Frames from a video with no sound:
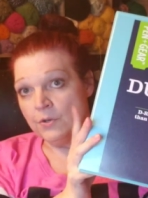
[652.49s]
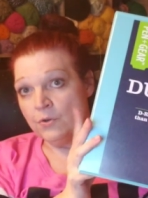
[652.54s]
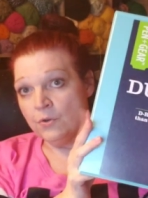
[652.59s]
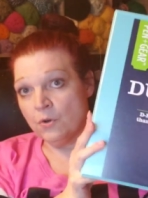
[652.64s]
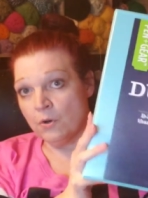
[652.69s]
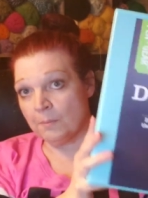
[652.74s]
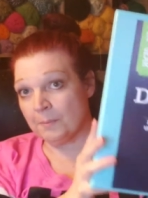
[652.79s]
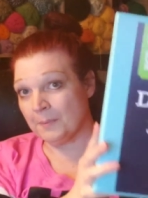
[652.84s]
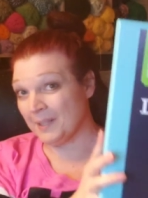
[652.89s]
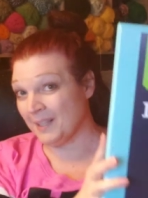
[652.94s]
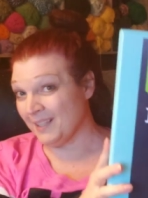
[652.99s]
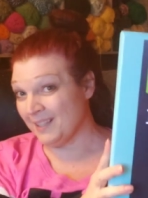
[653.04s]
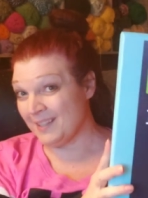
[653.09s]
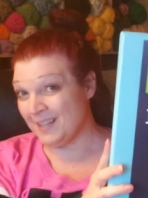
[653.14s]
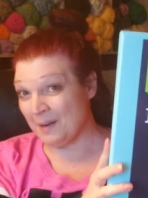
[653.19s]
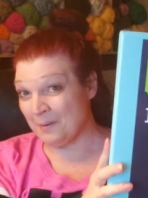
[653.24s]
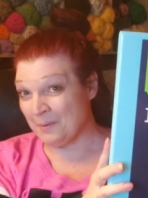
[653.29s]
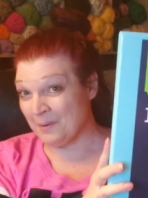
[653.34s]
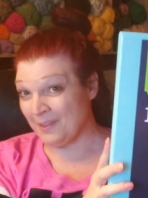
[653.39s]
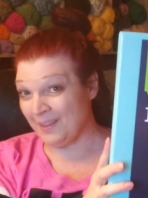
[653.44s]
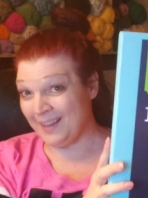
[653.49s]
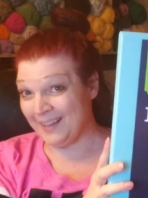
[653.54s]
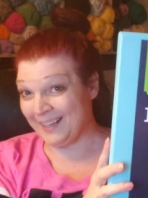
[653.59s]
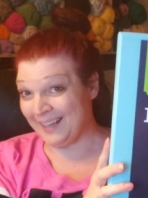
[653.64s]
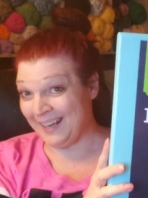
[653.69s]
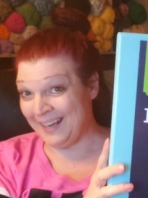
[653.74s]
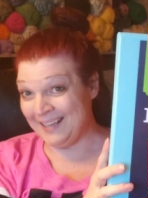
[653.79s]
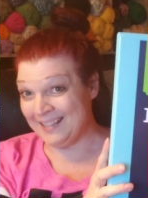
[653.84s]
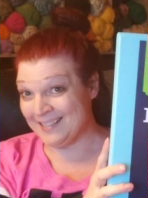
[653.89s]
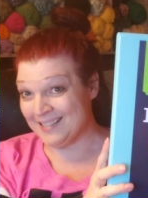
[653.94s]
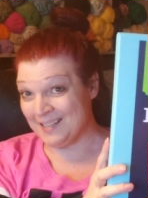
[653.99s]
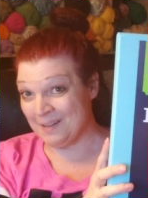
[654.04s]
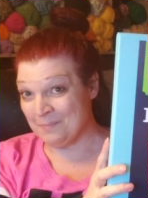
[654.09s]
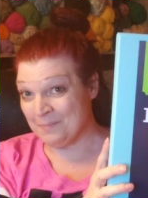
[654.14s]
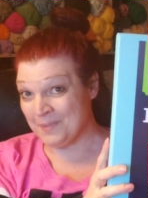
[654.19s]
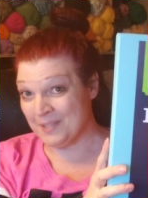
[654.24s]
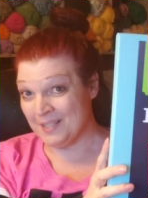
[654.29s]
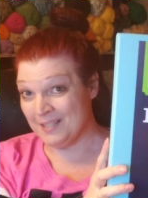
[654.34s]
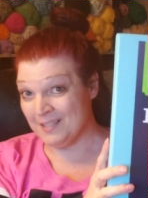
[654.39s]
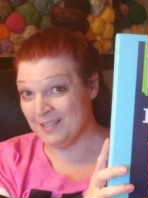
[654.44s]
Normally they were like eight
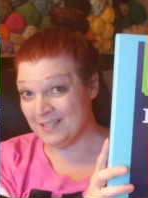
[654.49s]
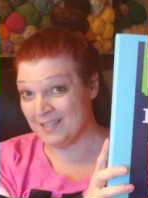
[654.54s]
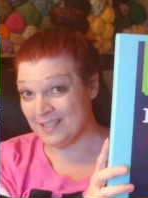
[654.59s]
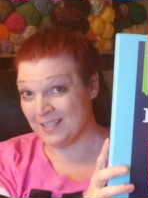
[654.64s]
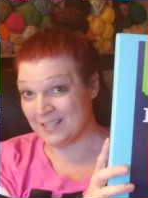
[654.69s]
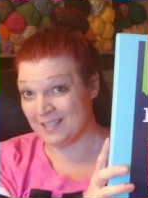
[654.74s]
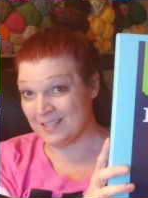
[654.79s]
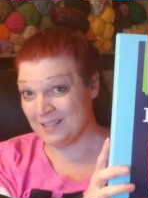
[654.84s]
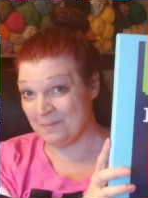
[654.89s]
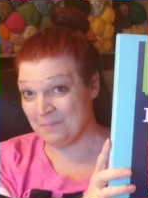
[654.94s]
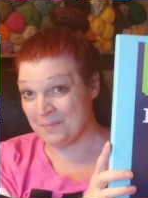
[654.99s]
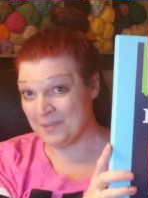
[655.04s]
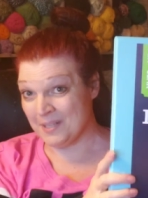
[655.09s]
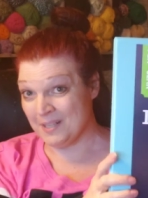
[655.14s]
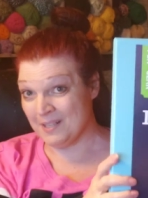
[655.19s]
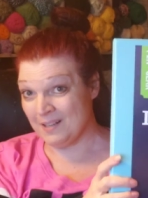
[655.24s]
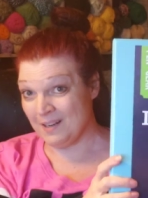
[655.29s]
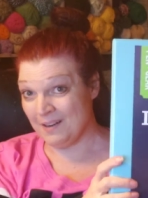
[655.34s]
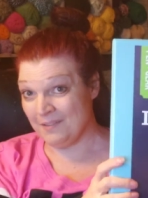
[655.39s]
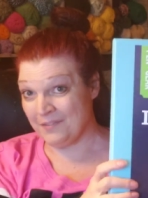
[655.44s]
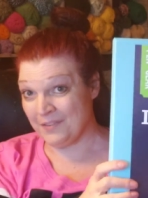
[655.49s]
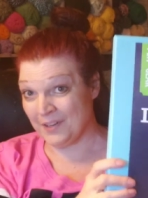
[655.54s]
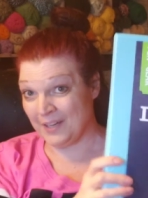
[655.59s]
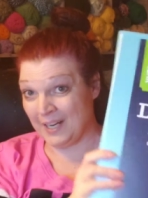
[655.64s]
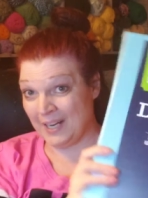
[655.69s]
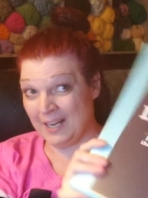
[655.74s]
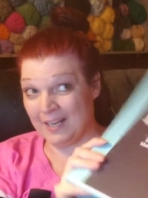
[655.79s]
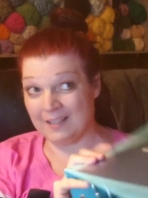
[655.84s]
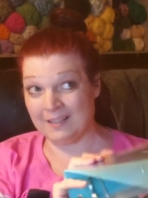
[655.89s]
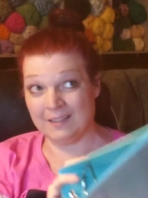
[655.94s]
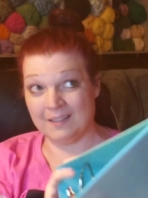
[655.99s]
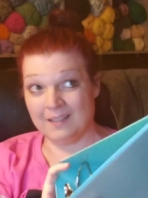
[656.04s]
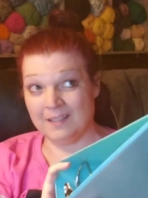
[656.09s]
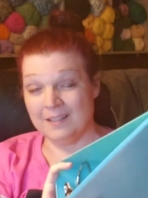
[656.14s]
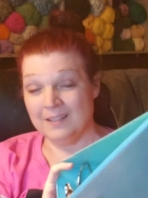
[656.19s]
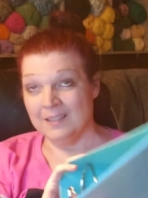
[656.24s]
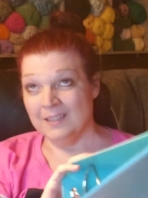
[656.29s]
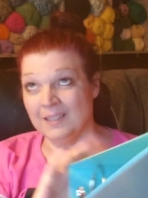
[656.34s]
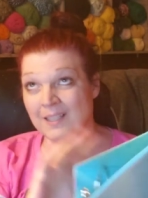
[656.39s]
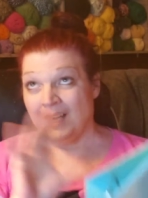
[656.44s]
something, six something, I forget.
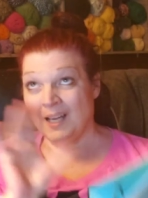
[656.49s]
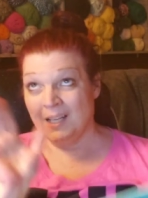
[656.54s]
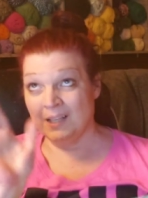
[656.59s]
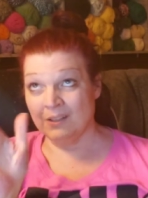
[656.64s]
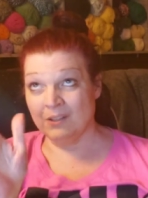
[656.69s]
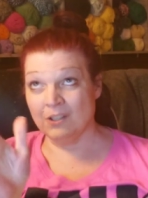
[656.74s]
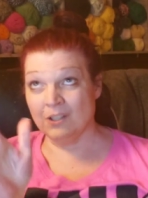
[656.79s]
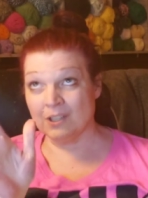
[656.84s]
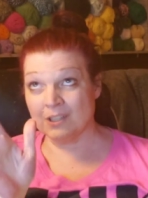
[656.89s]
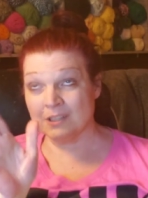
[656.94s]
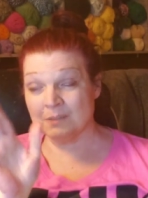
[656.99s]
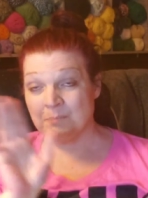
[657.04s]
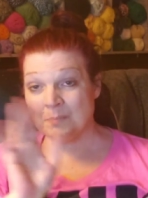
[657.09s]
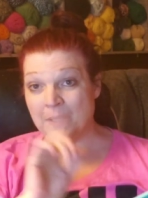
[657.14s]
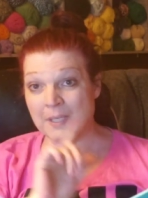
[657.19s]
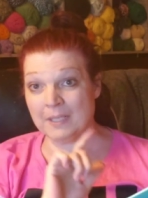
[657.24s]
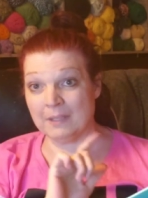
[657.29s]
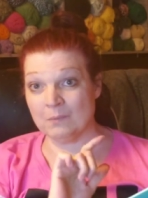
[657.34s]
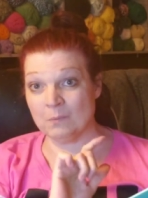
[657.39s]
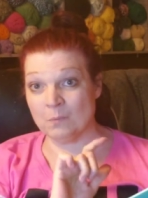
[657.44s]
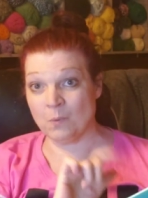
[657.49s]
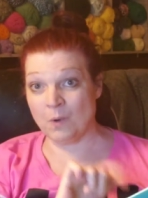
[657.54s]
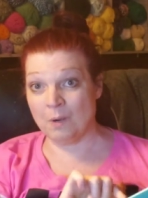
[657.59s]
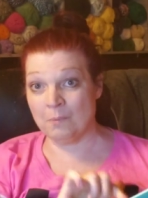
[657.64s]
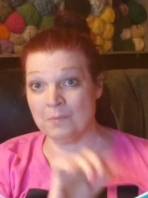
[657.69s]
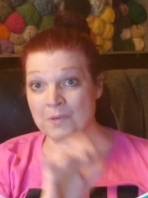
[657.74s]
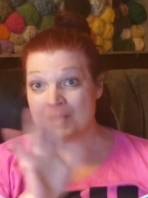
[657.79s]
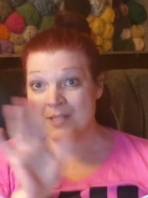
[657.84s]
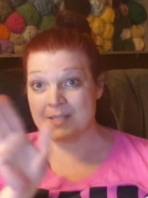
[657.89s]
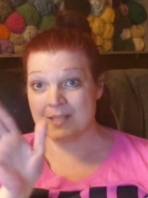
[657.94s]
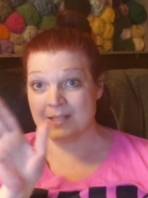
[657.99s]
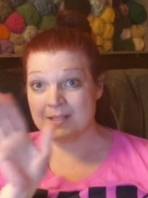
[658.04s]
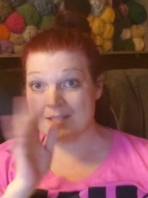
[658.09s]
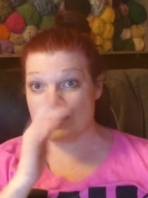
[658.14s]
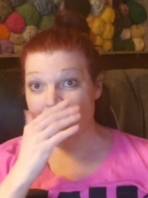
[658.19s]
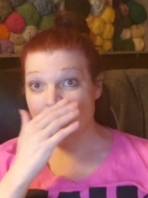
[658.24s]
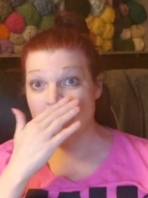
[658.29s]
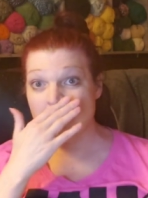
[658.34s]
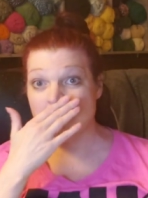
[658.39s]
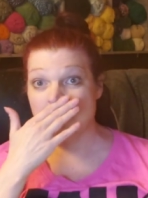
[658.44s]
I looked, but one was six
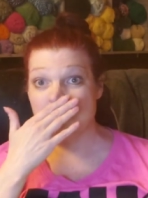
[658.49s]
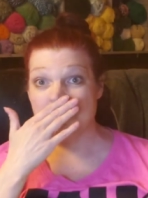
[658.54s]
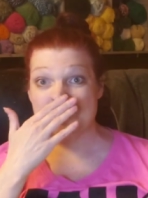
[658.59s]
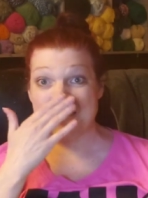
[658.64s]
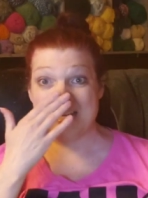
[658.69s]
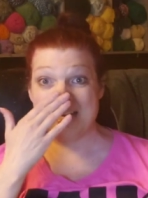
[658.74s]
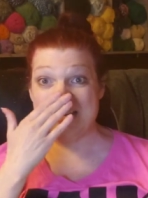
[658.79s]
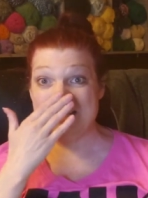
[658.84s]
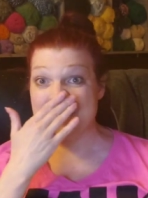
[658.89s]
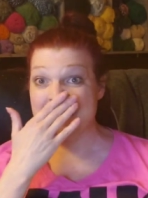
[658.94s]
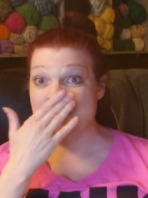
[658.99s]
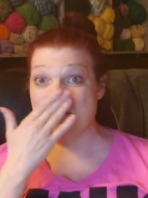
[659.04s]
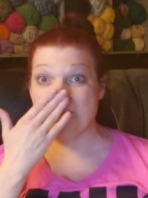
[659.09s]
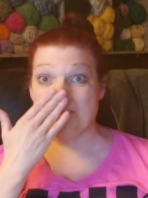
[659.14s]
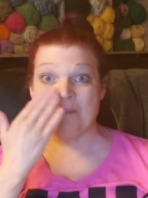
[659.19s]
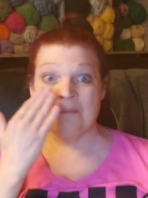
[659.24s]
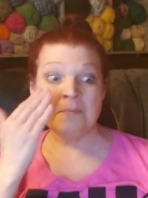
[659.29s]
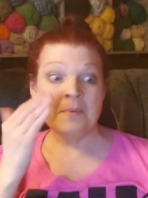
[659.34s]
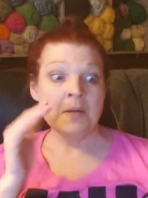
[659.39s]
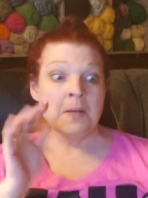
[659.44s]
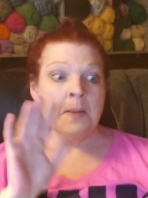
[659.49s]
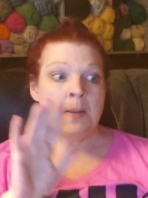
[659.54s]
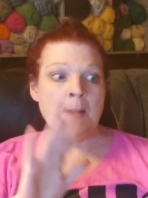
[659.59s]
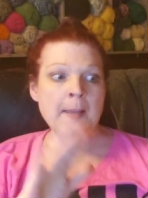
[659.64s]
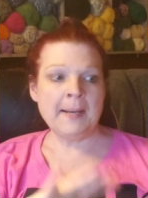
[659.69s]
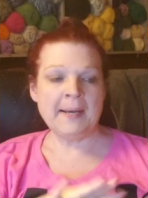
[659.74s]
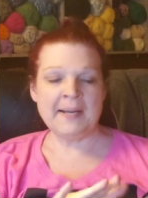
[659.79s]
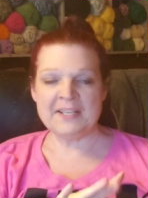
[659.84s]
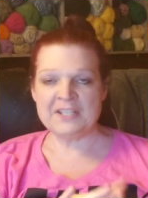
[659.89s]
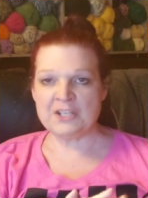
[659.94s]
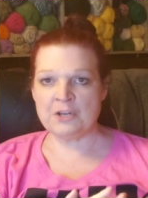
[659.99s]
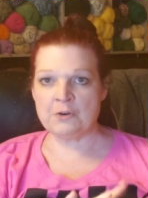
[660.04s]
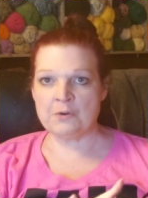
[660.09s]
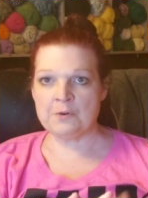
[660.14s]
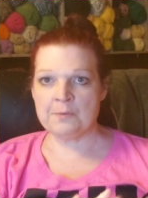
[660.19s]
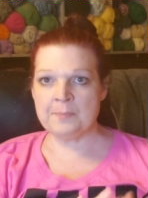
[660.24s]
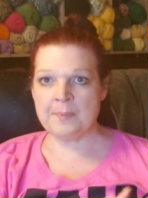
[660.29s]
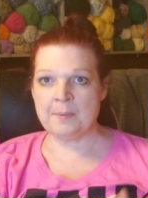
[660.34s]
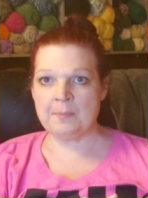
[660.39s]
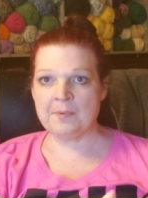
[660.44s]
something, one was eight something, and I don't
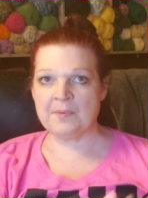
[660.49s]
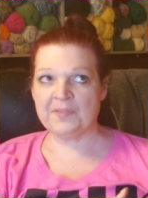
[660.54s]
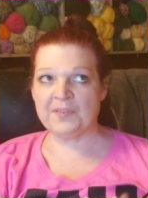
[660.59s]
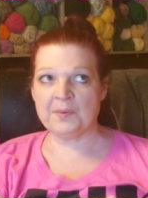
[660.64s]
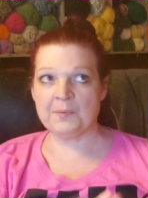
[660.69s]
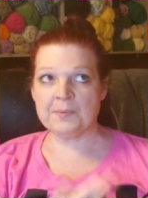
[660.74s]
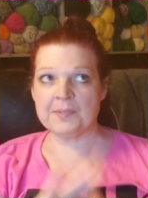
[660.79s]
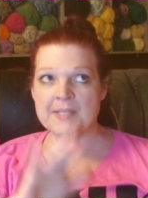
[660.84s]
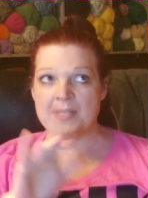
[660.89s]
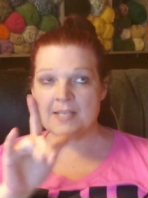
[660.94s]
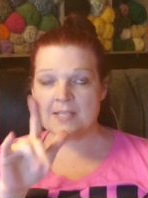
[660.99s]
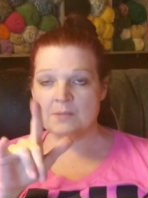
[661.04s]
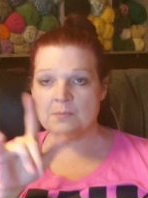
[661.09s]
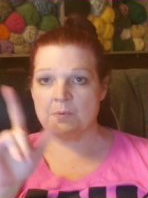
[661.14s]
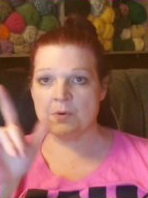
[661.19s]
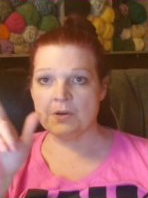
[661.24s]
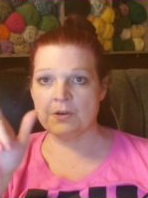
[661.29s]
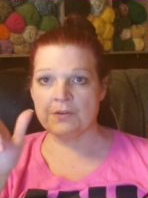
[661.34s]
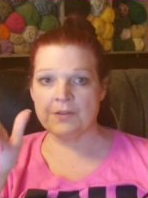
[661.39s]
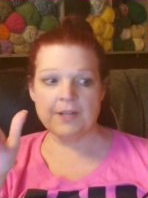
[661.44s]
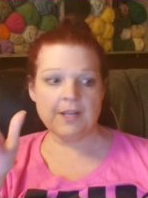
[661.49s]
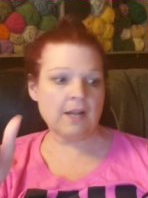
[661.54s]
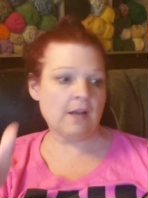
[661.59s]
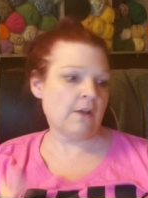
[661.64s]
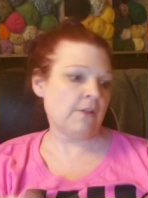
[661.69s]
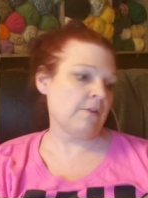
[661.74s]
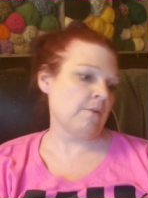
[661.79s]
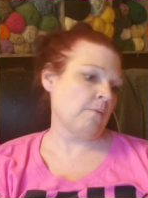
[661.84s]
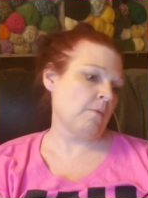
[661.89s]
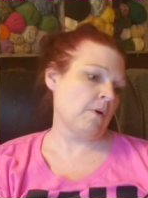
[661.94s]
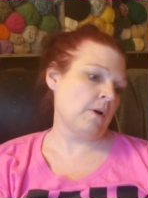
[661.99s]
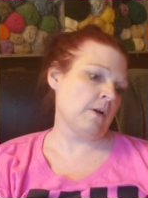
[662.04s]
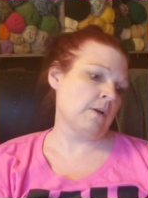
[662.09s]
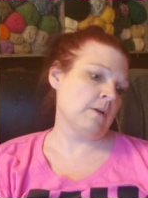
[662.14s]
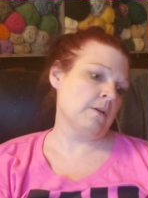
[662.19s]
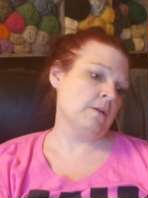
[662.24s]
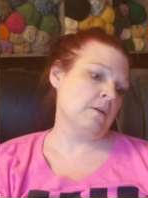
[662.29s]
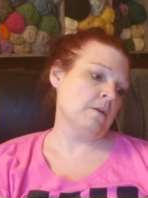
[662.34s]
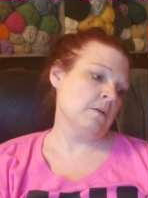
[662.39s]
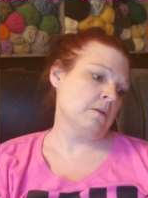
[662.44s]
remember if it was this one or the other one.